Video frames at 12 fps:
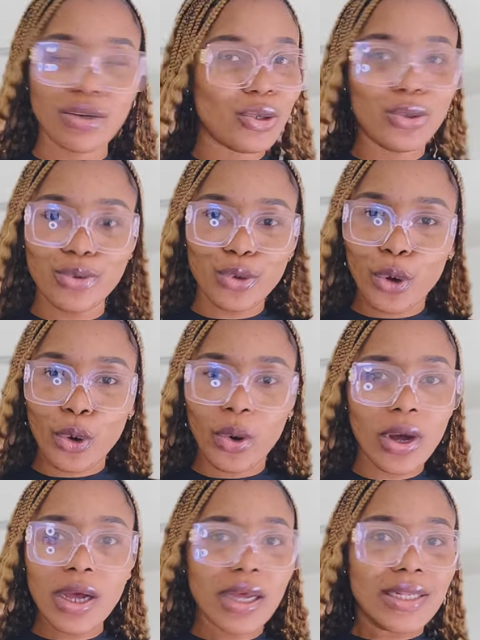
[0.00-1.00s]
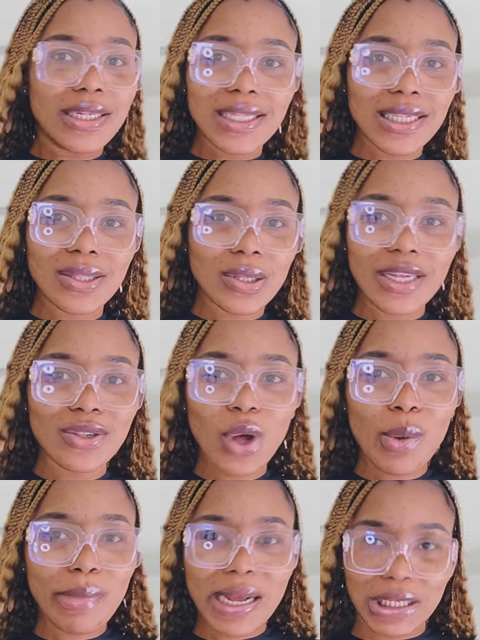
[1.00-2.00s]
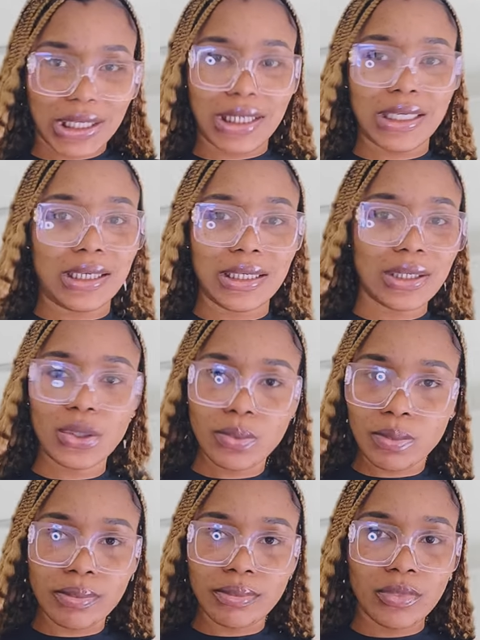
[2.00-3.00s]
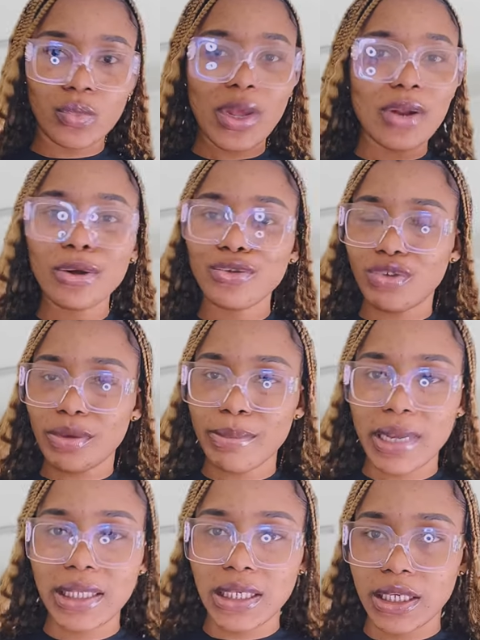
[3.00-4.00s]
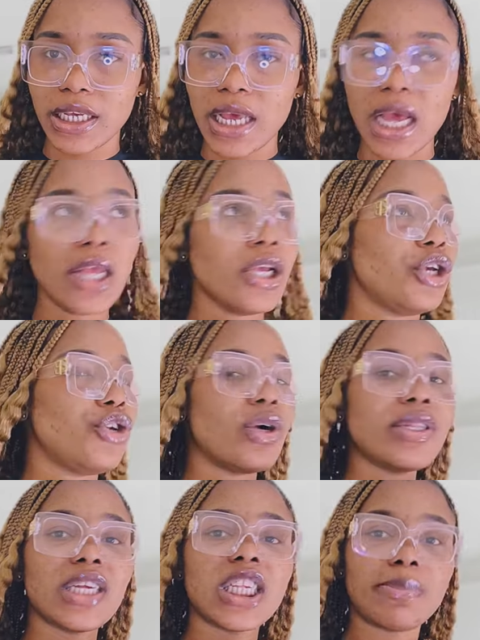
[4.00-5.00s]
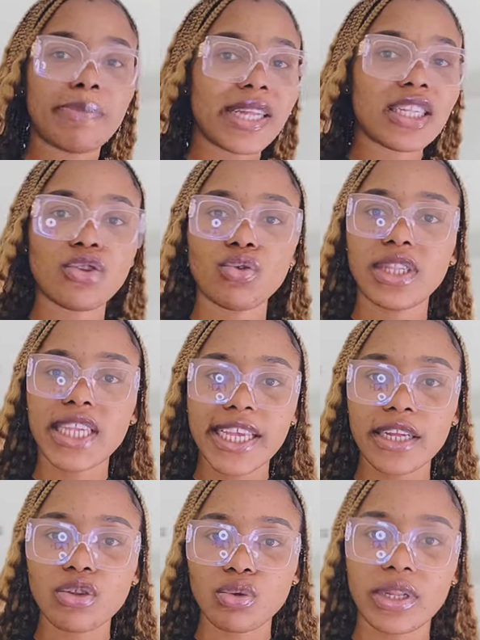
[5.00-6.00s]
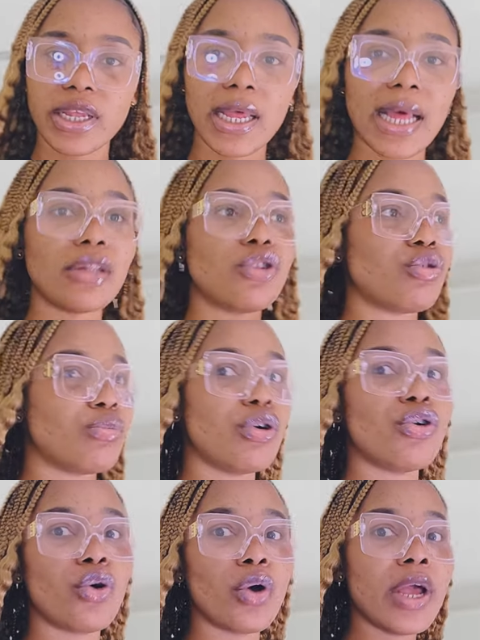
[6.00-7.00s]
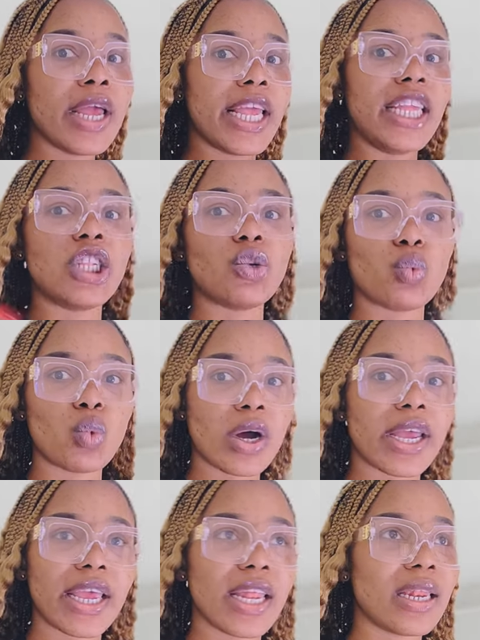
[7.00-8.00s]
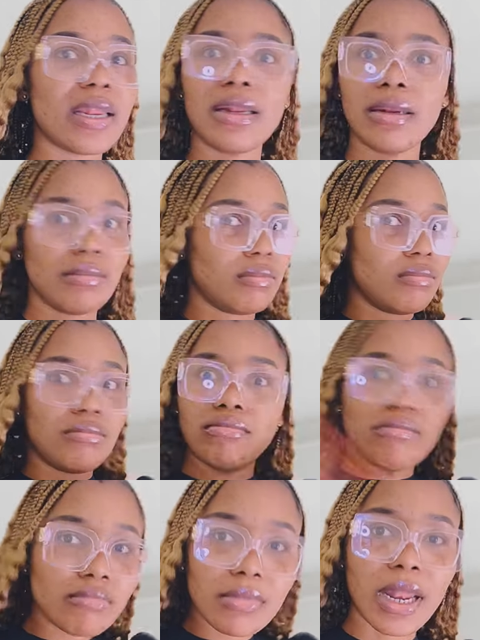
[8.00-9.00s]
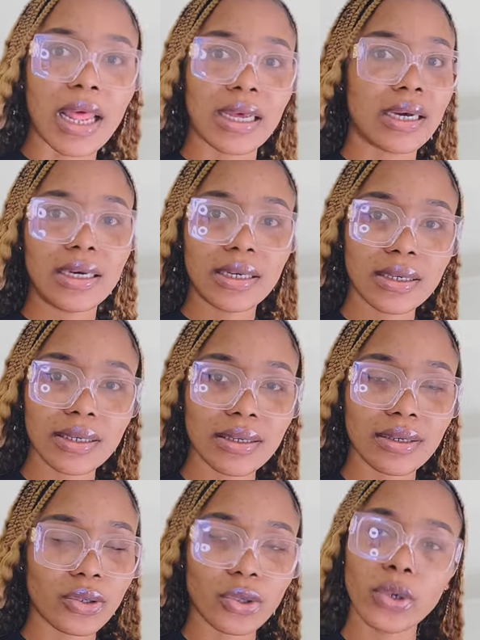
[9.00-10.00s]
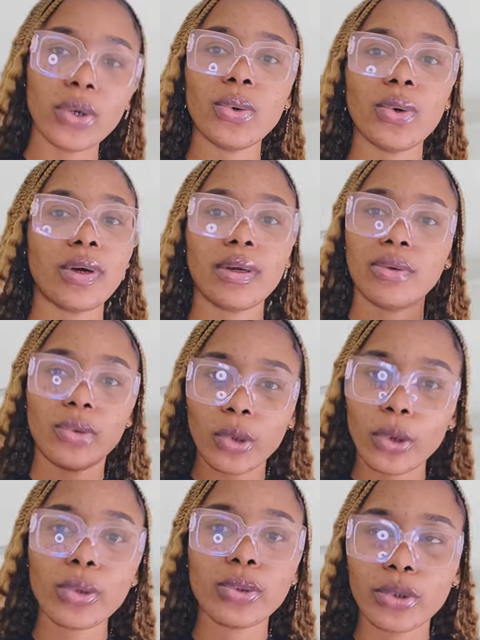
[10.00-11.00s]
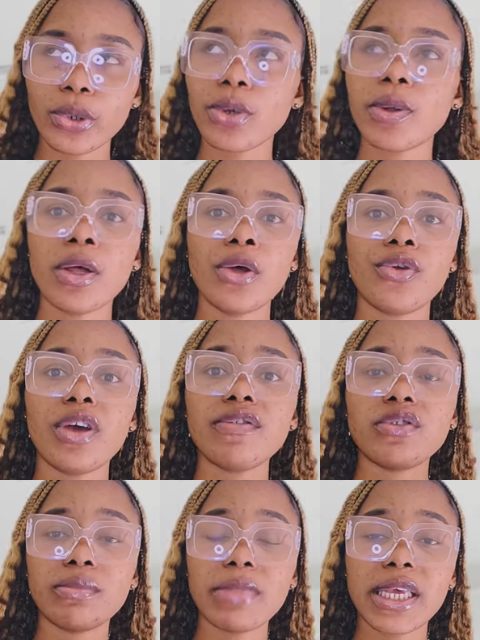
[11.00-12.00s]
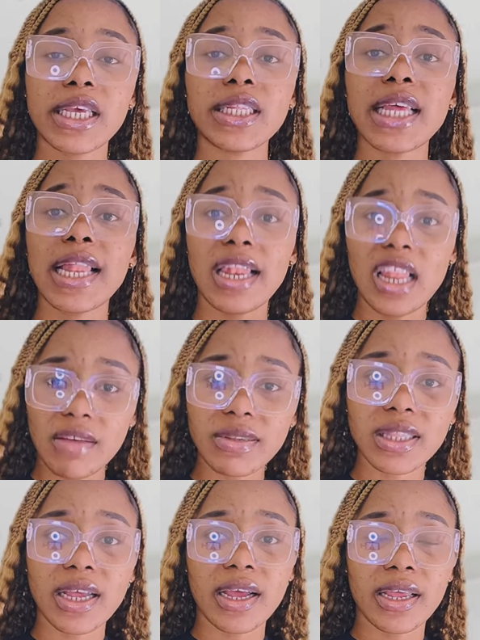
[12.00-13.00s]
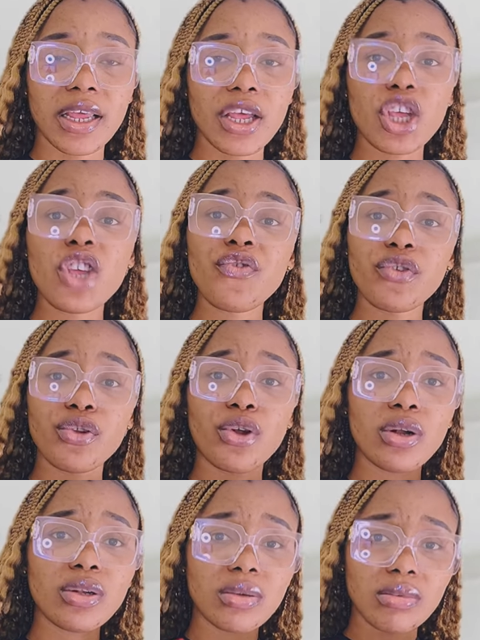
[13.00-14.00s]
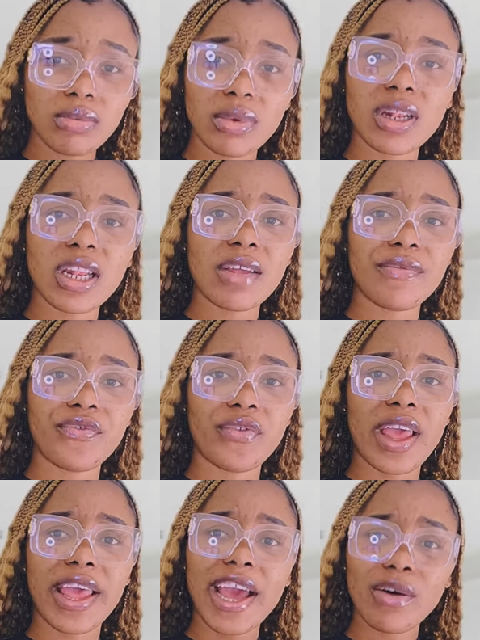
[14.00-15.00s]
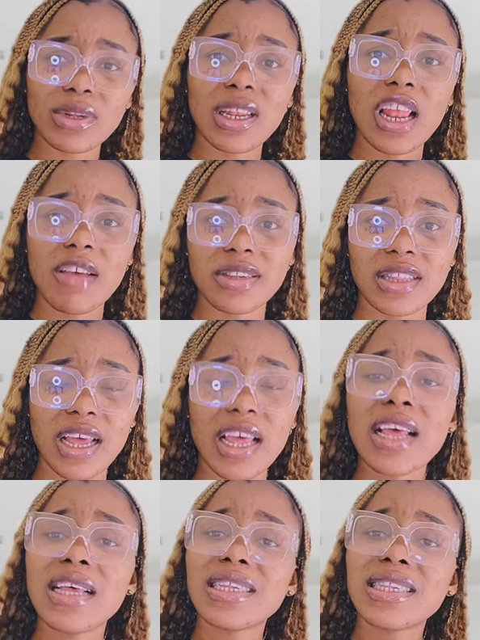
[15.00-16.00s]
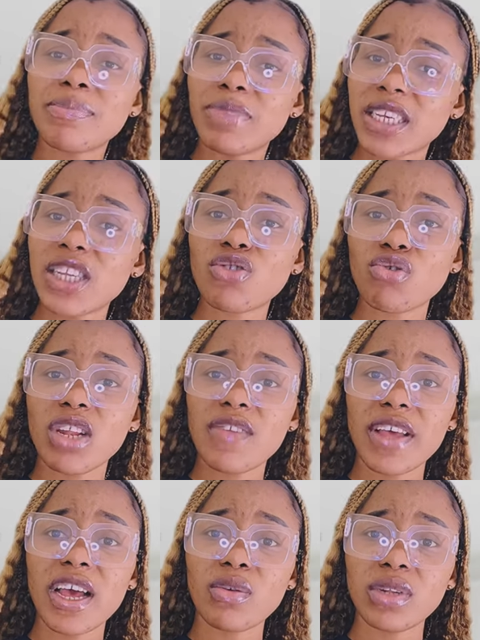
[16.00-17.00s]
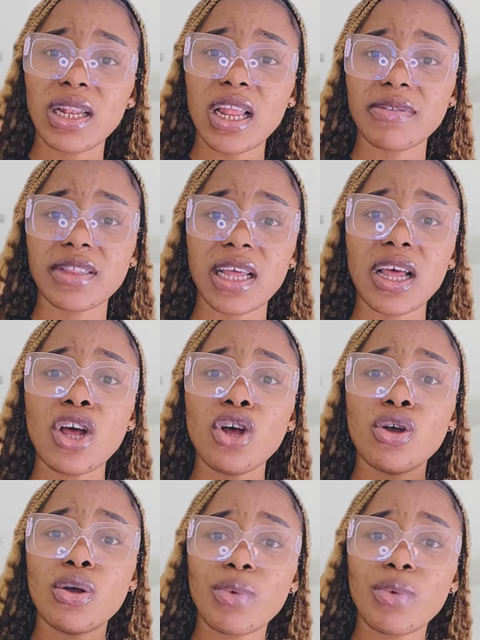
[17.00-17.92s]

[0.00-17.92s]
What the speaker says: No, this is not magic. Mm-mm. We are not doing magic here. You don't expect to take it today and tomorrow is working like, no. You have to make it a lifestyle. If you don't live a healthy lifestyle, begin to live a healthy lifestyle.